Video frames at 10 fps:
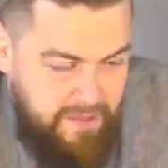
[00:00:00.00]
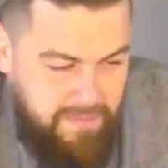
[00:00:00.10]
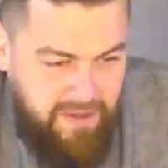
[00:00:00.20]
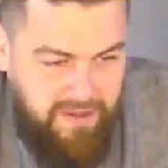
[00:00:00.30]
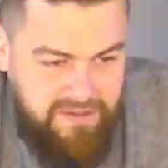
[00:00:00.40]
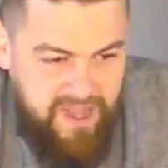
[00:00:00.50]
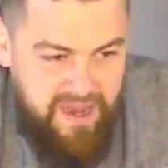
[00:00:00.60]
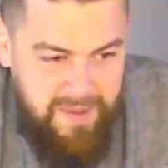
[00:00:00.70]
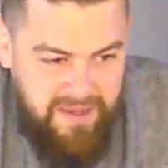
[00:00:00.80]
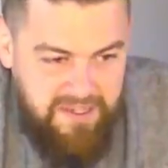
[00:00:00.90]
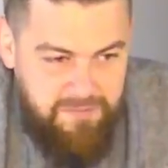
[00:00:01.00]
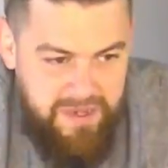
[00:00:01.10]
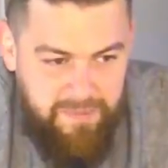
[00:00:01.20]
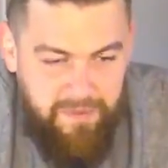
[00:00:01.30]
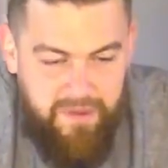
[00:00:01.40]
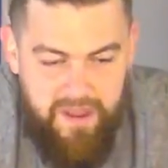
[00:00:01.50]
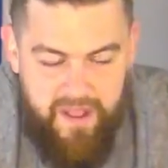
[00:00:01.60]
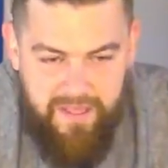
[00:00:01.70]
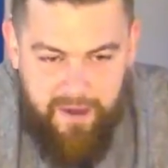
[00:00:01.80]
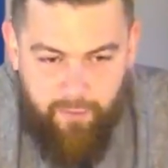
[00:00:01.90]
May Allah Ta'ala make us people
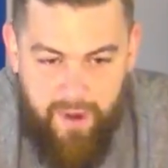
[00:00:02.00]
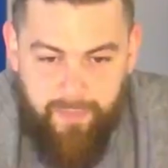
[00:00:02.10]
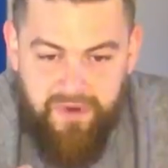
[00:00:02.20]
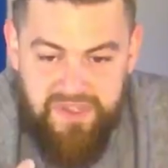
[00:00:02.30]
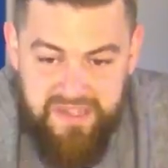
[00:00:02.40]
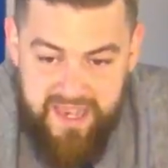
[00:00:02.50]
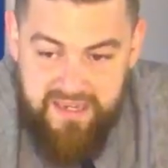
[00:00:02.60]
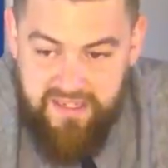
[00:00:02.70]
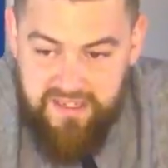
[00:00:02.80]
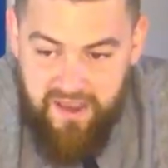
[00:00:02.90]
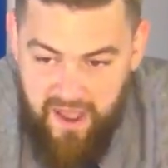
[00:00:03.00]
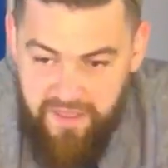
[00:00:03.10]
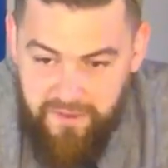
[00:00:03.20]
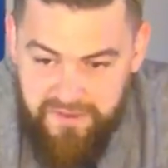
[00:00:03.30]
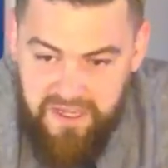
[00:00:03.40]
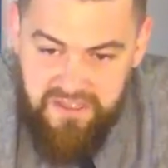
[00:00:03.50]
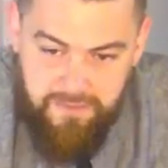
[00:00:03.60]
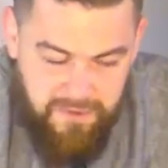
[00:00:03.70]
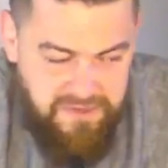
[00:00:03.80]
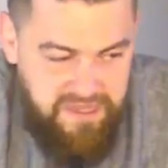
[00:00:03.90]
that represent to others His
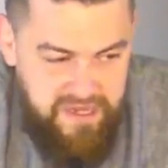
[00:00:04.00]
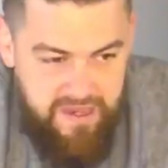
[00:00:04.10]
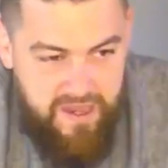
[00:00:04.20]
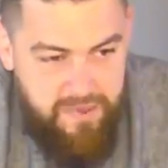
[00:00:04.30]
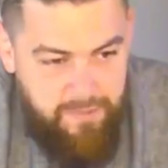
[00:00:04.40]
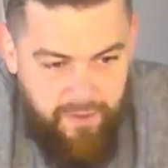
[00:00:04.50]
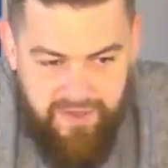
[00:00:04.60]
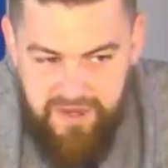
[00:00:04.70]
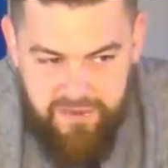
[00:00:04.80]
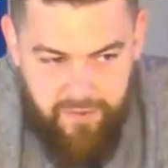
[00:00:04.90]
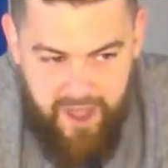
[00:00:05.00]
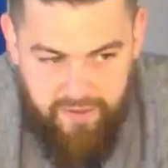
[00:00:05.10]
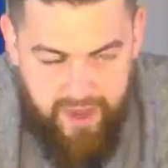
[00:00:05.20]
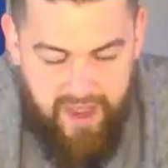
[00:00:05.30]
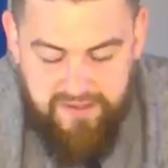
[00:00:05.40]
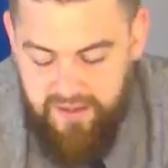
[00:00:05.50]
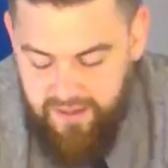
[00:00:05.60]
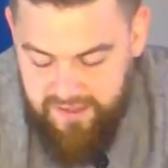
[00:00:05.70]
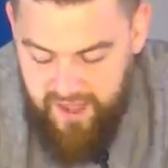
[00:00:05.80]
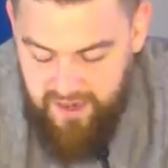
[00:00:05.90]
mercy more than His wrath. We ask
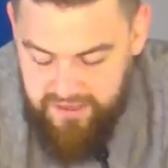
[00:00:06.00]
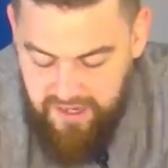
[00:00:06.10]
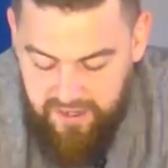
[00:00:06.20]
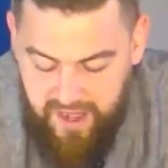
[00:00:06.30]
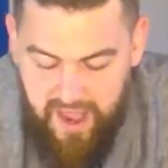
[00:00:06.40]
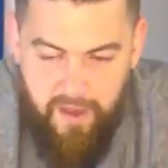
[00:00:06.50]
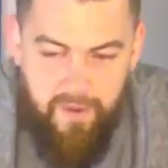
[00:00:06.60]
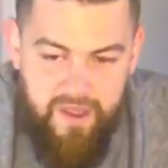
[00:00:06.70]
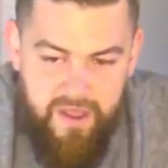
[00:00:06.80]
Allah Ta'ala to allow